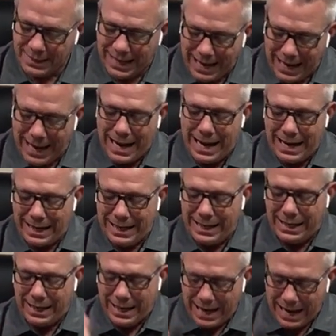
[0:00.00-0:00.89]

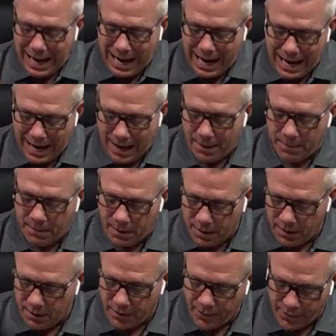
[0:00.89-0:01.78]
I am
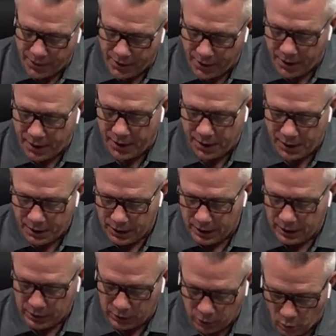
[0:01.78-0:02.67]
the
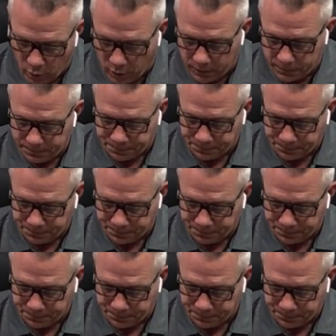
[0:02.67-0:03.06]
Lord.